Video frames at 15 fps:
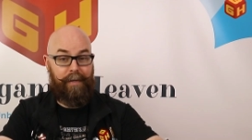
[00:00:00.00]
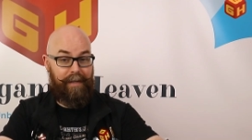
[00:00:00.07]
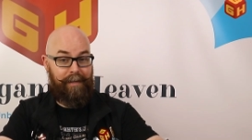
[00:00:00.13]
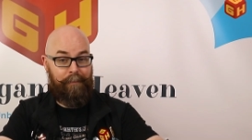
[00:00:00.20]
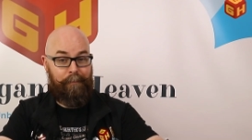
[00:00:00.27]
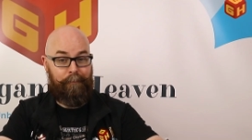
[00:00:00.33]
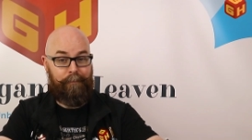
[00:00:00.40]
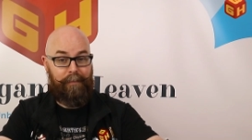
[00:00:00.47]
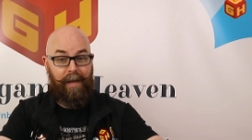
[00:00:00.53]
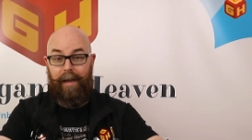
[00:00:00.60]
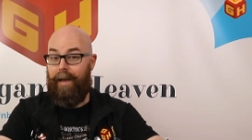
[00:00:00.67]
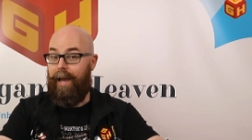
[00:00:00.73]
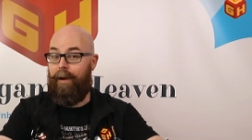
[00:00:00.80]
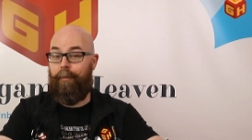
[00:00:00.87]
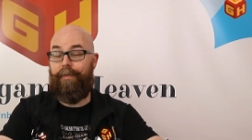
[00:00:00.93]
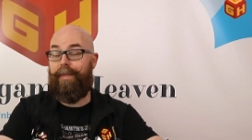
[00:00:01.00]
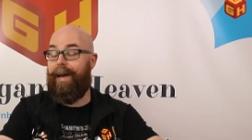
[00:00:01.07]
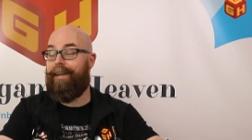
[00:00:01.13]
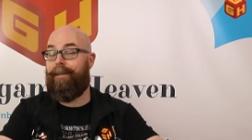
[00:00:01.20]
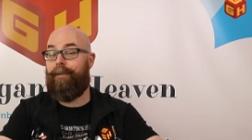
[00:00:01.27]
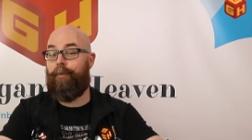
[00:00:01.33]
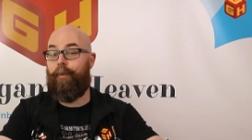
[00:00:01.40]
pin. And with
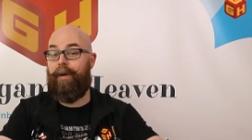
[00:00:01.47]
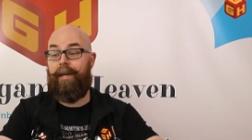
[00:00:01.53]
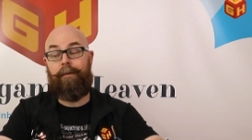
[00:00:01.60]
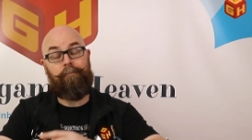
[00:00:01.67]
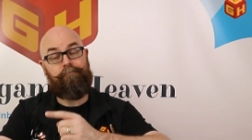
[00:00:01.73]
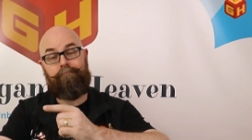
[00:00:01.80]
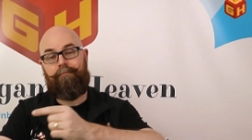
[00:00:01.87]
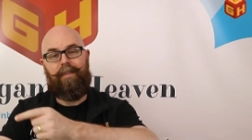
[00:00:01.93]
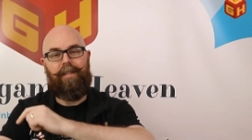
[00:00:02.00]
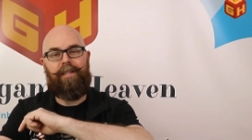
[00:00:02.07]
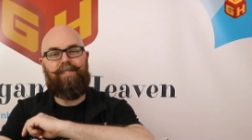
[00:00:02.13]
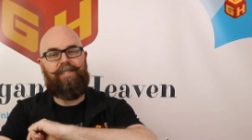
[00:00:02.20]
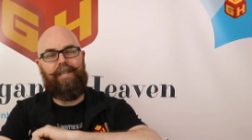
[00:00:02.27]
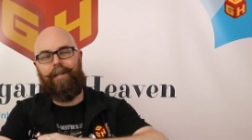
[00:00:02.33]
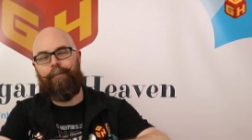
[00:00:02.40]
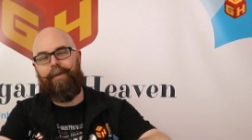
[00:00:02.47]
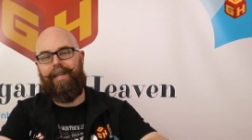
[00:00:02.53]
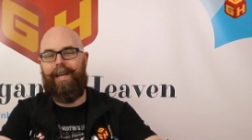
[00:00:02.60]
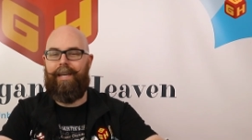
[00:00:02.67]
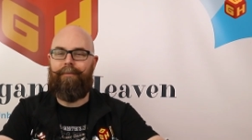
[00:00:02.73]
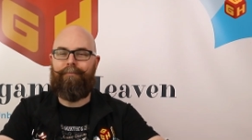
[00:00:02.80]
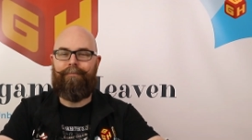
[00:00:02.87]
that out of the way, let's set up a
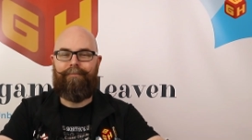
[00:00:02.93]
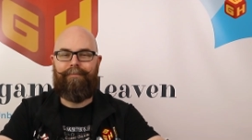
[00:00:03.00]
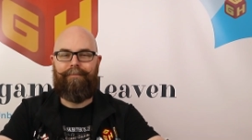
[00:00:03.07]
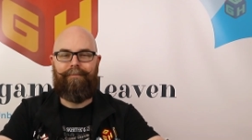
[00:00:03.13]
game.